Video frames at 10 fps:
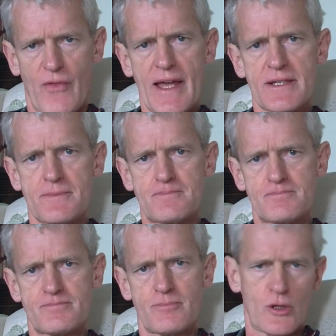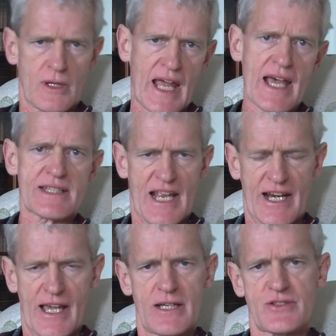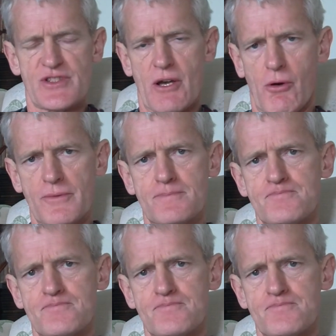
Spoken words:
that, pulcher, tenor, and so on,